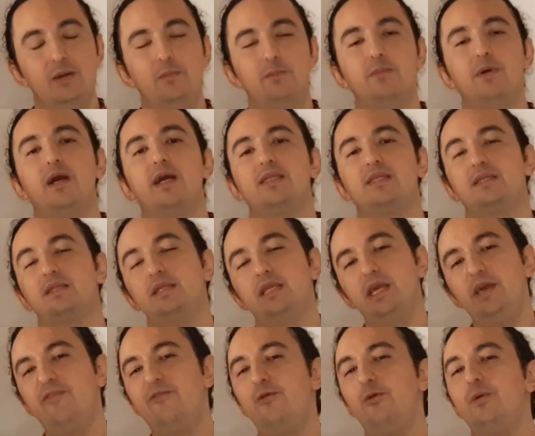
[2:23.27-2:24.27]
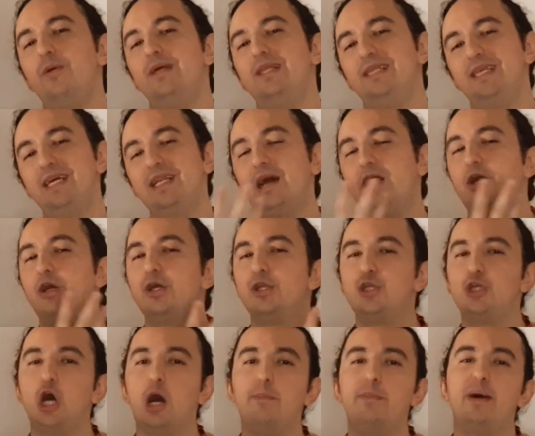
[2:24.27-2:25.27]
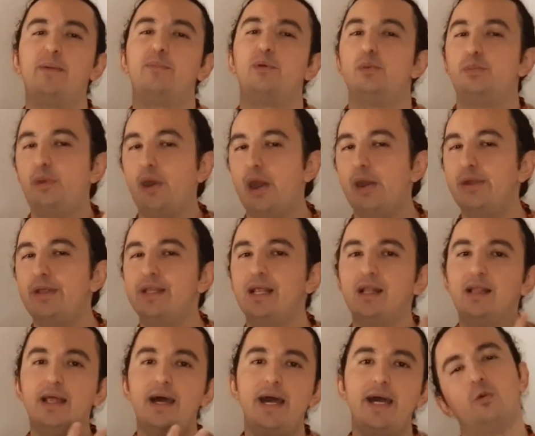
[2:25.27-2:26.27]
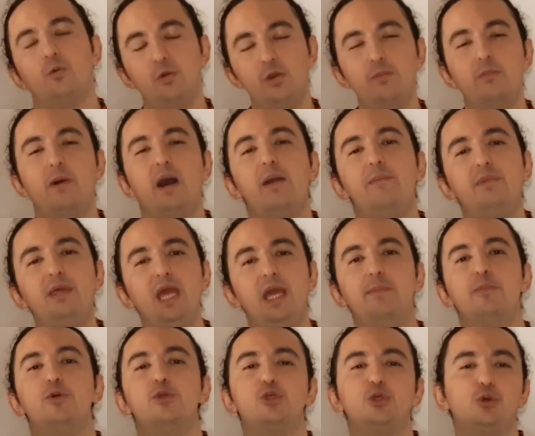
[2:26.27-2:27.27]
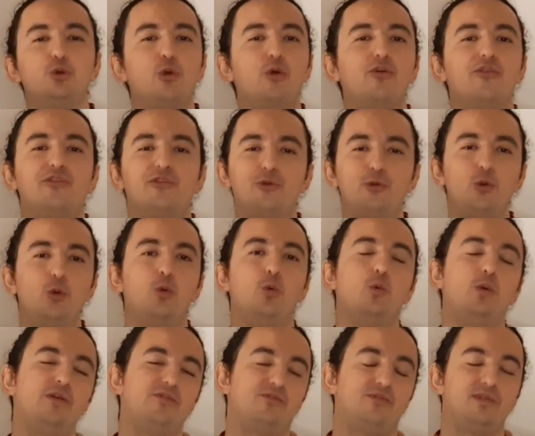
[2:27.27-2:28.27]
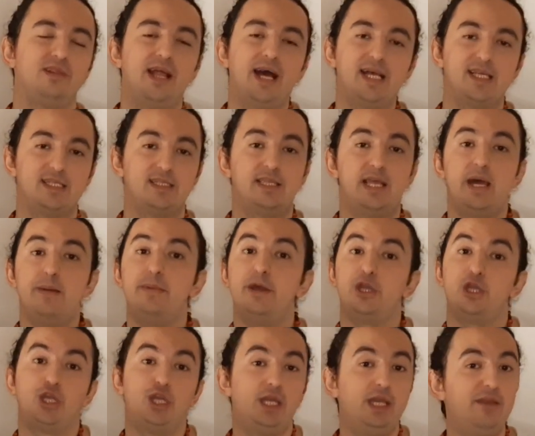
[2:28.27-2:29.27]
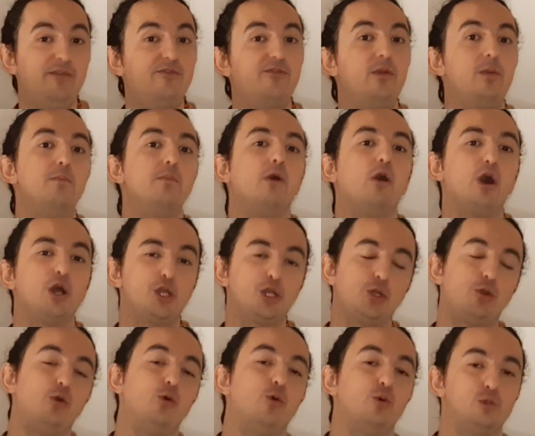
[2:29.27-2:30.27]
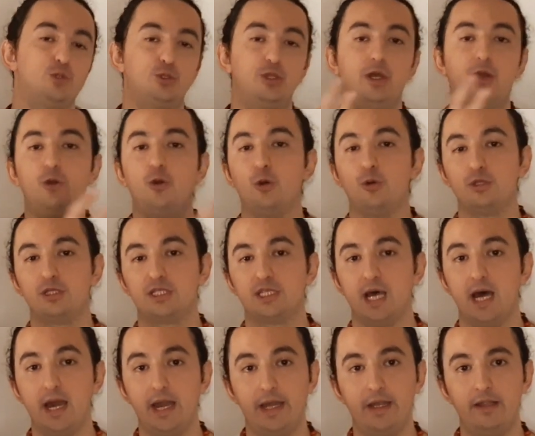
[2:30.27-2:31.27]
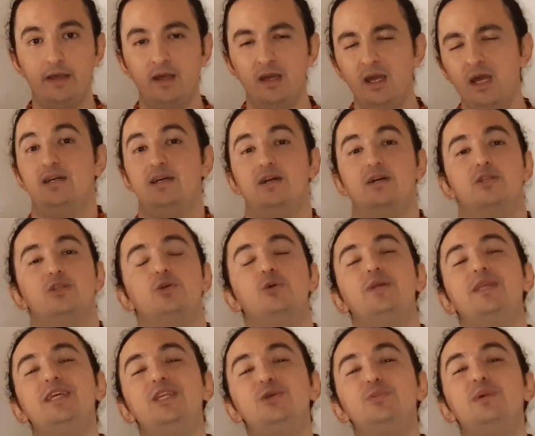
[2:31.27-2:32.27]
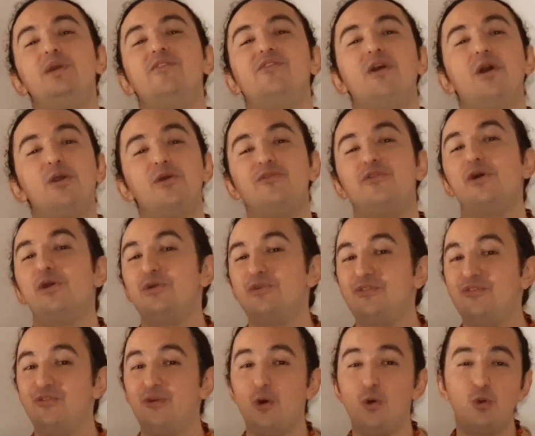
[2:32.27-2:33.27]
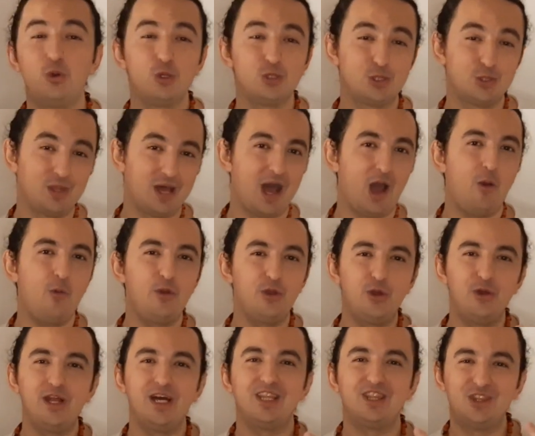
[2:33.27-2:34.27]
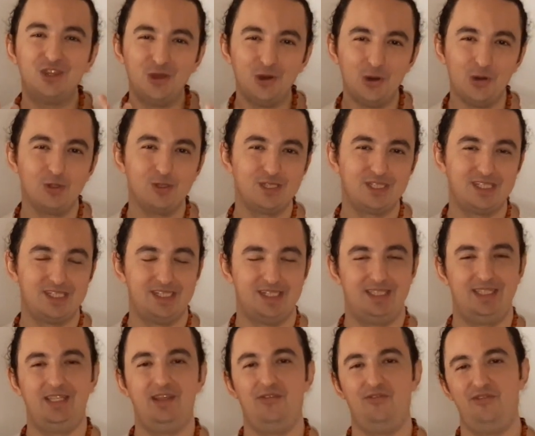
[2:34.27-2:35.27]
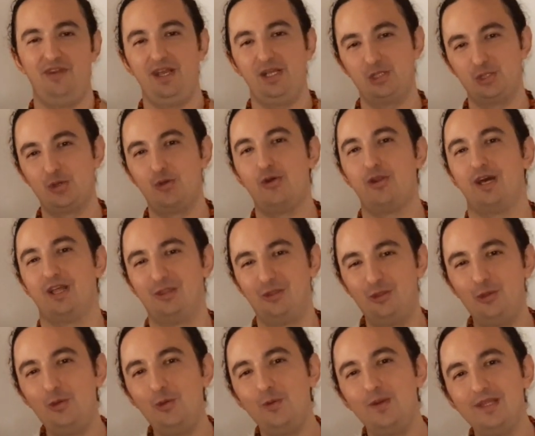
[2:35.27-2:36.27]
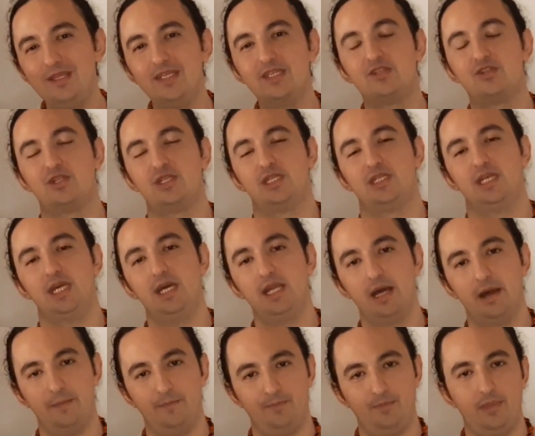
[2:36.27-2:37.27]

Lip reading: But if we did a good job at preparing the land, we might be able to go through with less damage if Imox goes to the cold side. So we need to be very, very focused on how we're gonna dose the things we're gonna do in this Trecena.